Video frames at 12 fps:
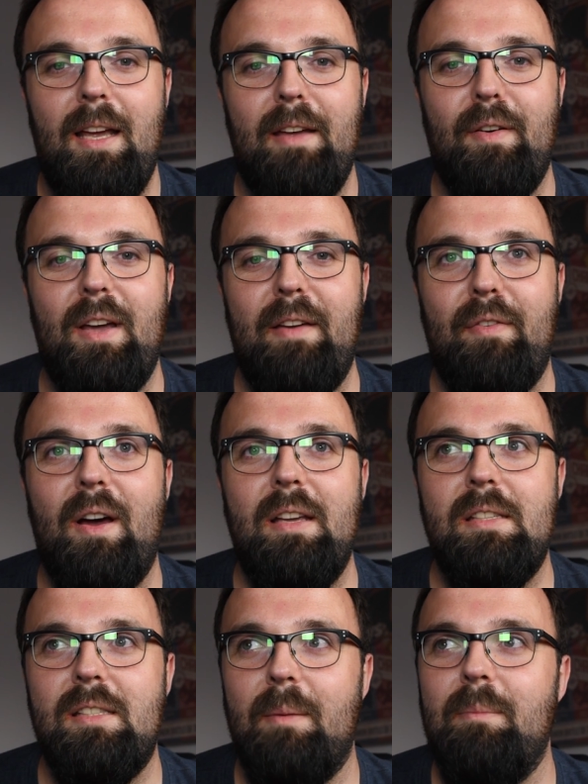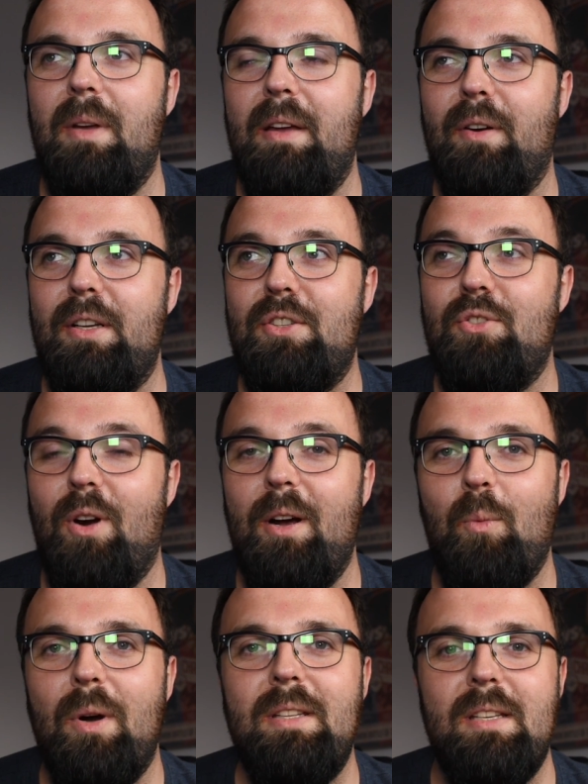If I
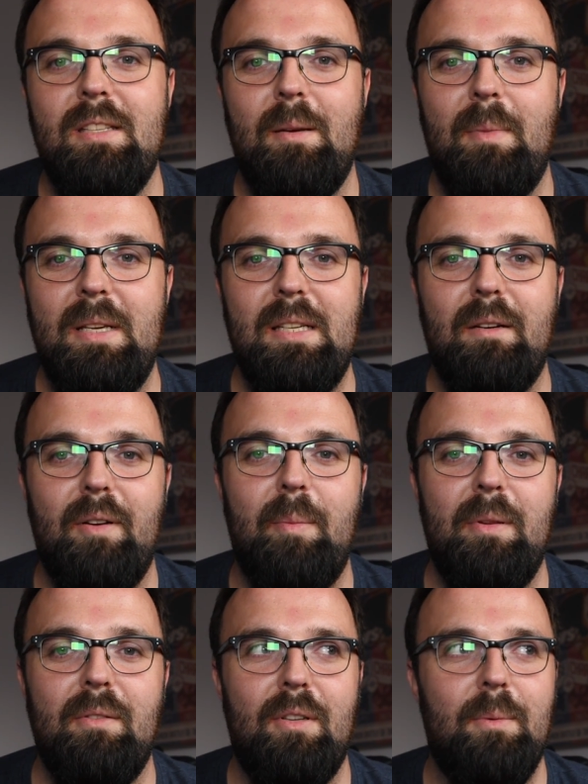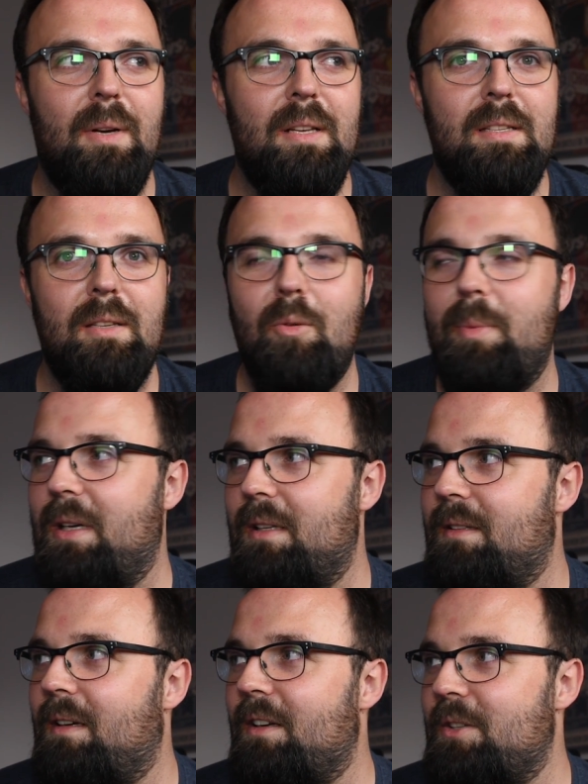wanted to sum myself up in 3 words, it would be
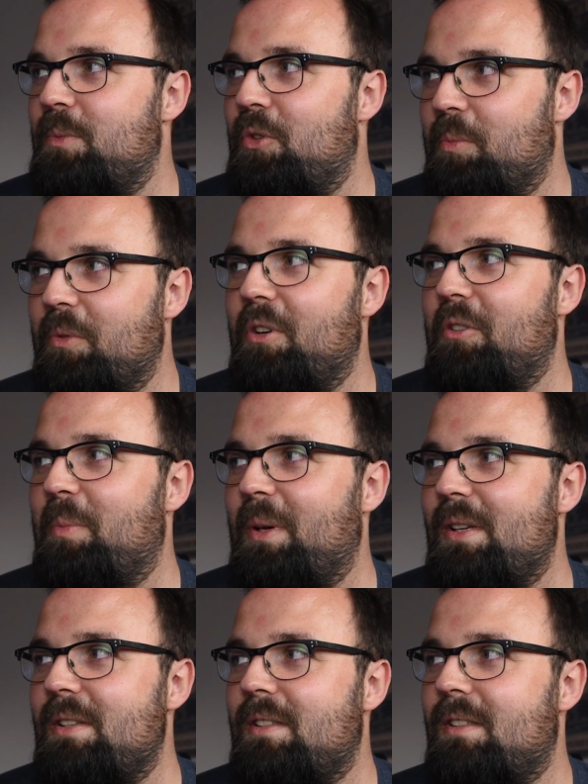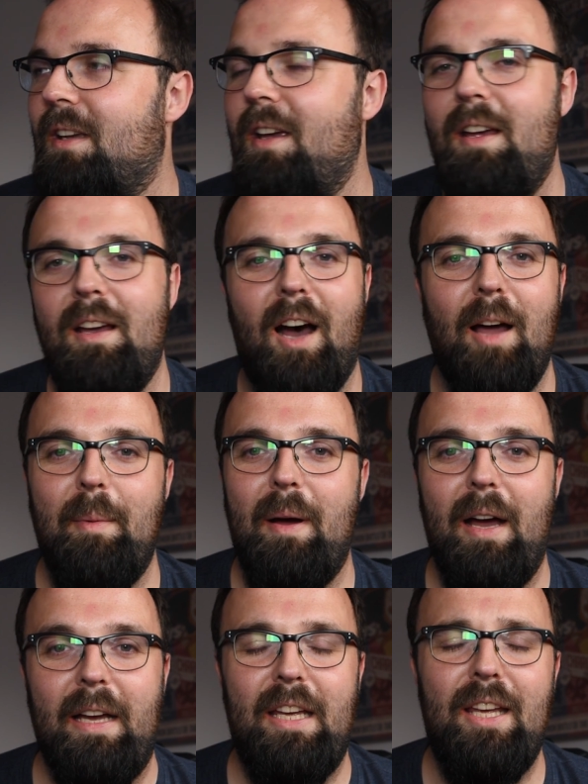guitar smooth and groove, because I'm
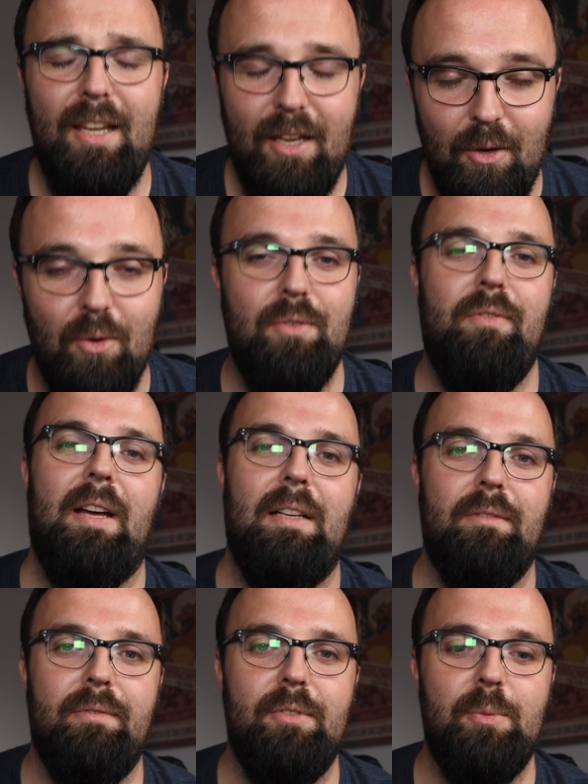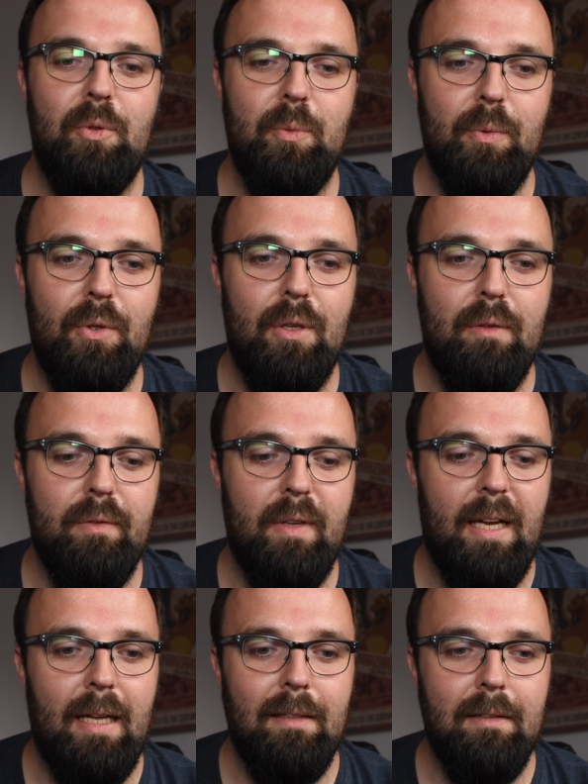a huge fan of smooth and groove,
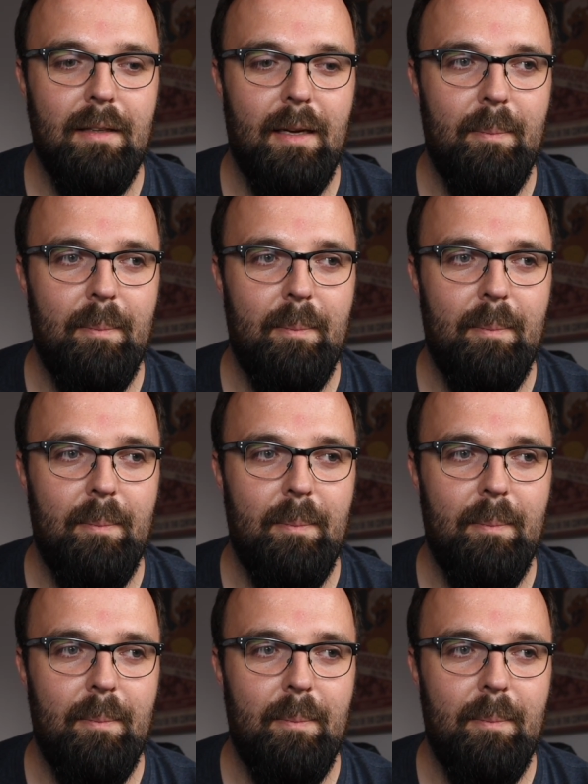and